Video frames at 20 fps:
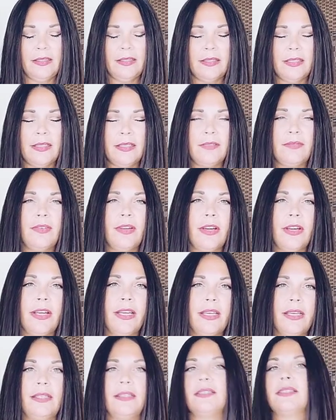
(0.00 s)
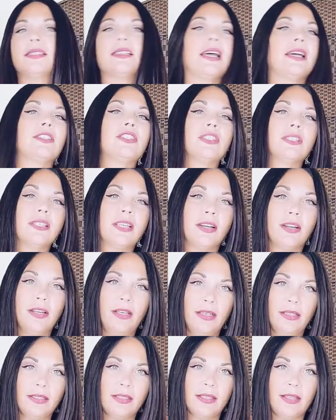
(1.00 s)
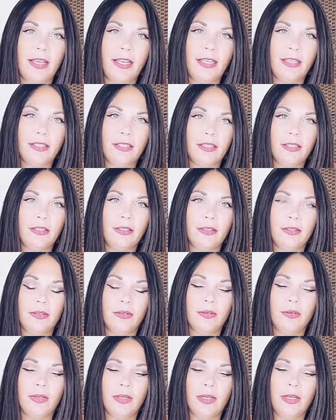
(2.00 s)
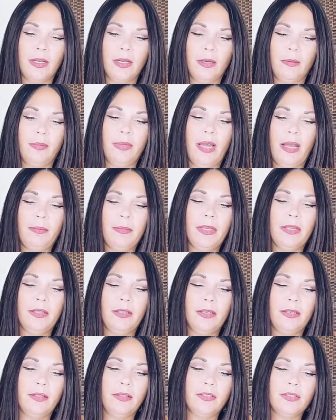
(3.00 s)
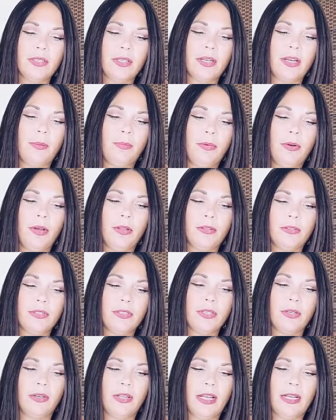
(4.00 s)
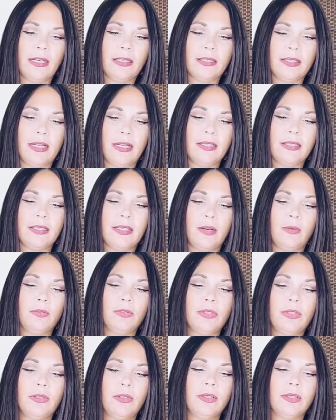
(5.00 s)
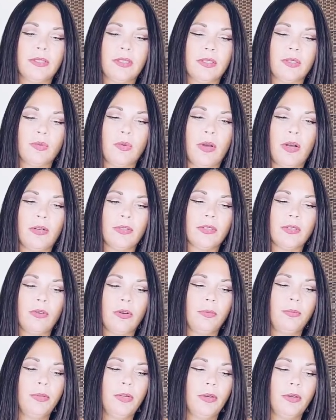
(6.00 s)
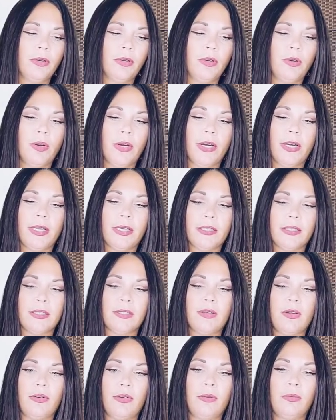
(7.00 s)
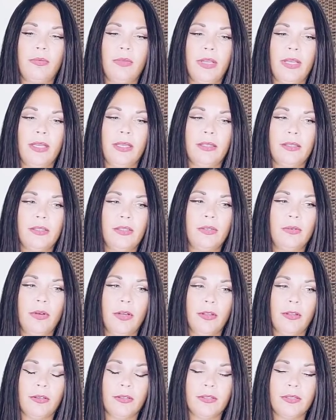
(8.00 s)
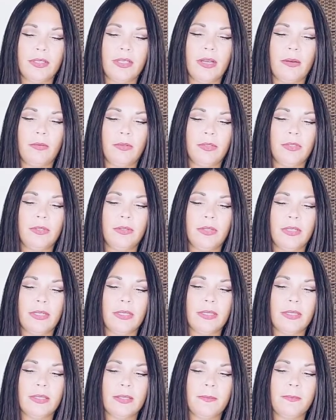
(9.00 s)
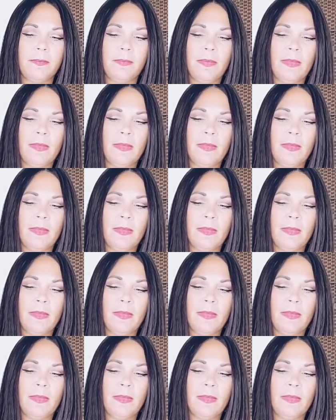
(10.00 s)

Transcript: This is very Sagittarius-like to do. But, I mean, there's a couple other zodiac signs that will do this as well. Scorpio and Aquarius, notably, two others that will do this.